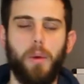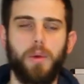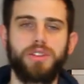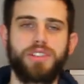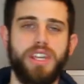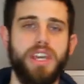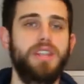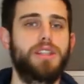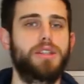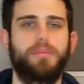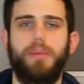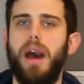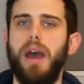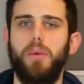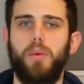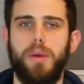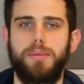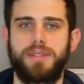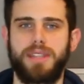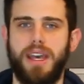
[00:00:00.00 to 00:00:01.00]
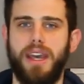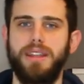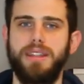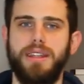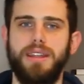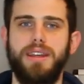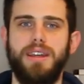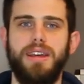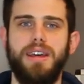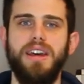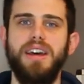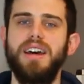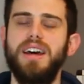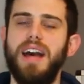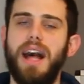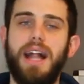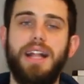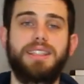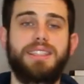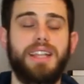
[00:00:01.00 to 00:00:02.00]
I won't say it's my website.
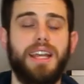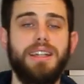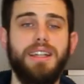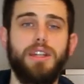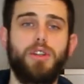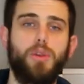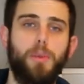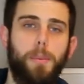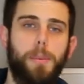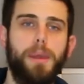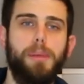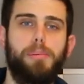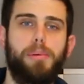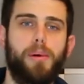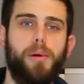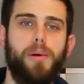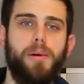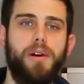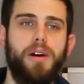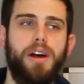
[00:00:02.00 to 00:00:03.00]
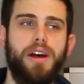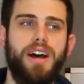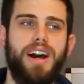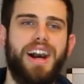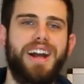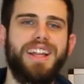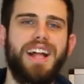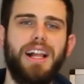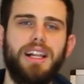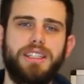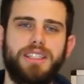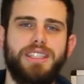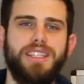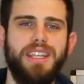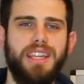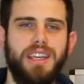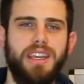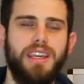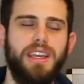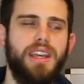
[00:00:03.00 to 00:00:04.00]
I'll send it to people and I'll
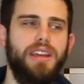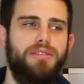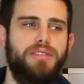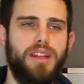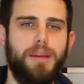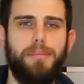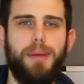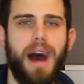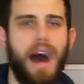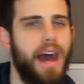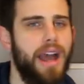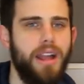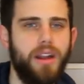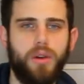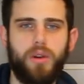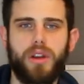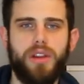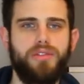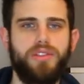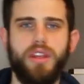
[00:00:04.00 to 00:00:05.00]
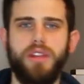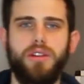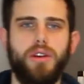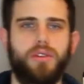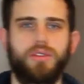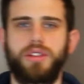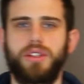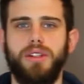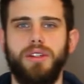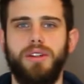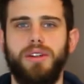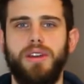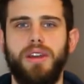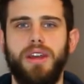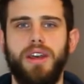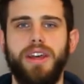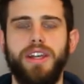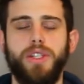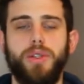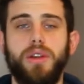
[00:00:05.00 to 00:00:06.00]
see if they buy or if they don't.
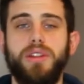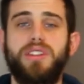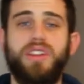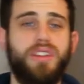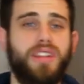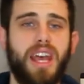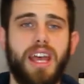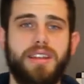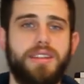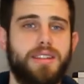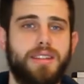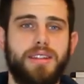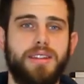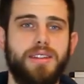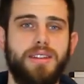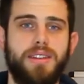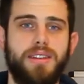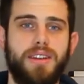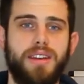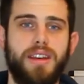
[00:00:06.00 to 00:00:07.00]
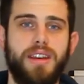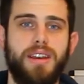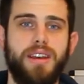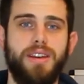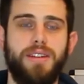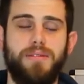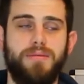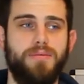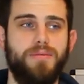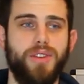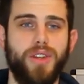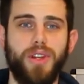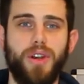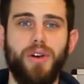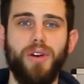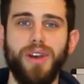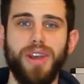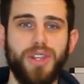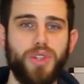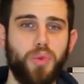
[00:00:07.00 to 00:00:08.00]
So it's a test. You
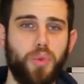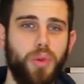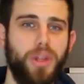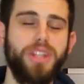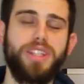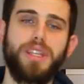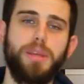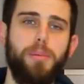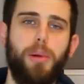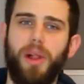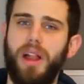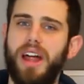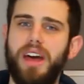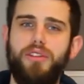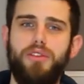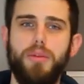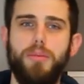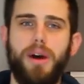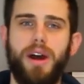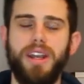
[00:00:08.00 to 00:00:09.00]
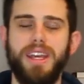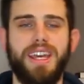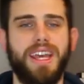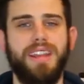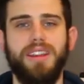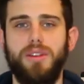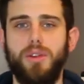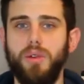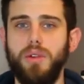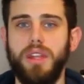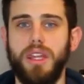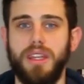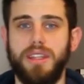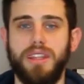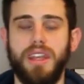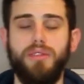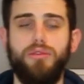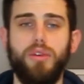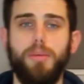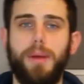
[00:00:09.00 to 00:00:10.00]
know, it's really simple. Everybody can do
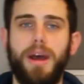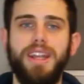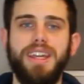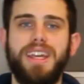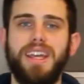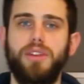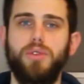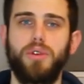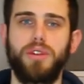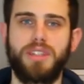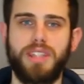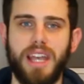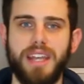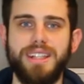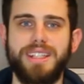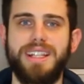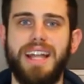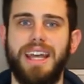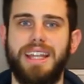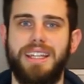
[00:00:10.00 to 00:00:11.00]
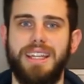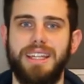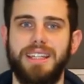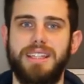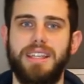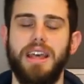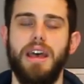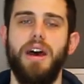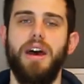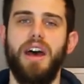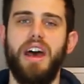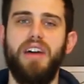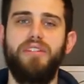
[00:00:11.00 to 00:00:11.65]
this. Everybody can do a test like this.